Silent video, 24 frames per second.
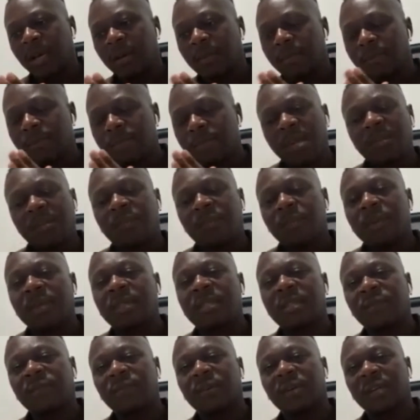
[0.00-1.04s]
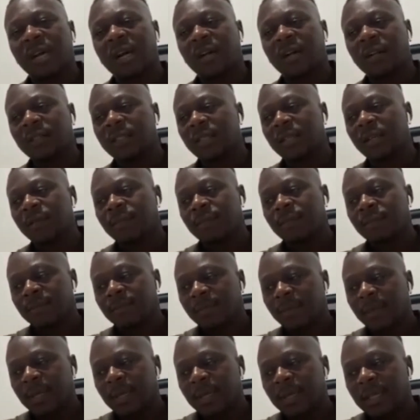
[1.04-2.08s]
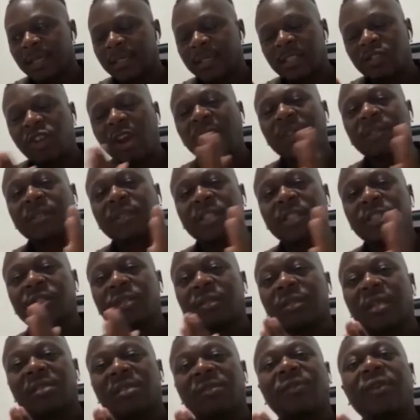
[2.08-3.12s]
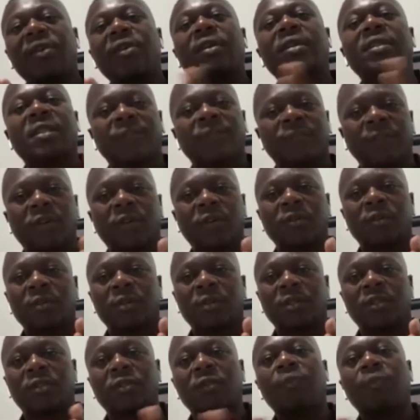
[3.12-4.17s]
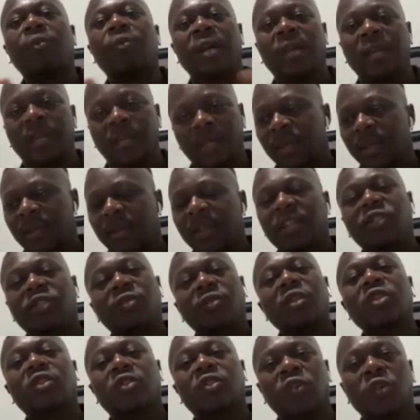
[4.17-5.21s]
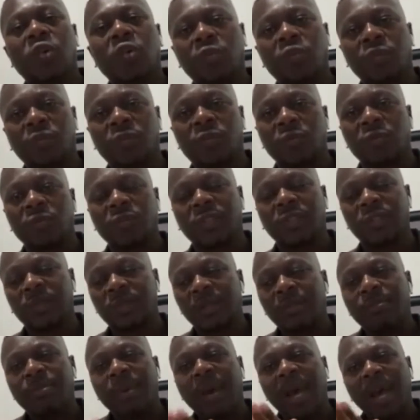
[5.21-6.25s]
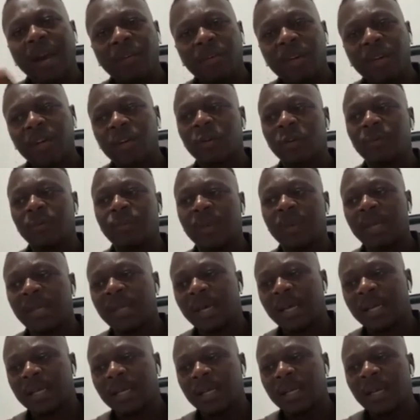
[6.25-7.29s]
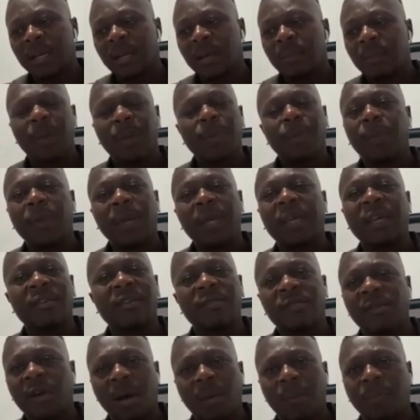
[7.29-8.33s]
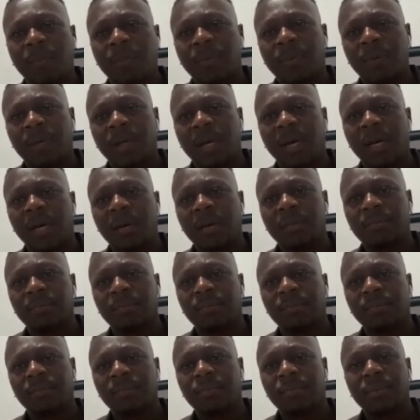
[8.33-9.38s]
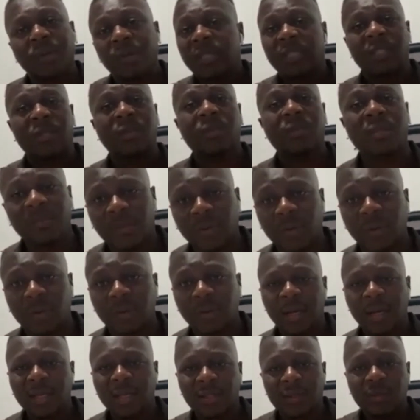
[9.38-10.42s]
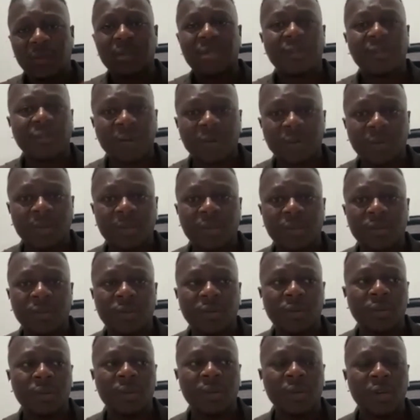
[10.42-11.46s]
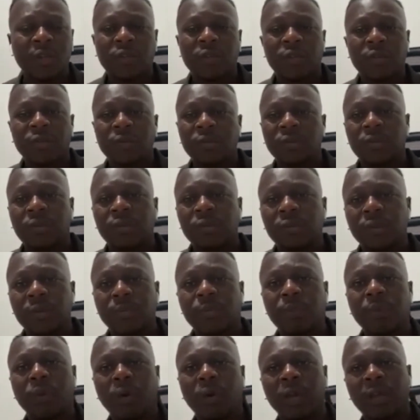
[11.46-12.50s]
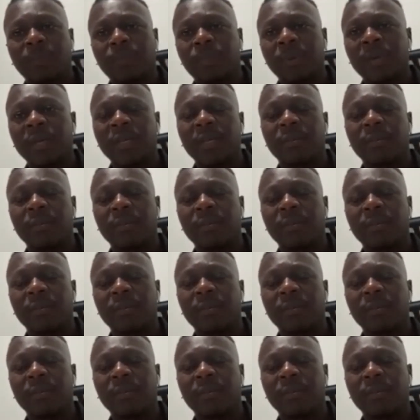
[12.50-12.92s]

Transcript: being from a different culture, there's a transition that's very difficult to break, that you need to go through. So the barrier could be that people may give up because it's too difficult. It's too difficult to employ Peter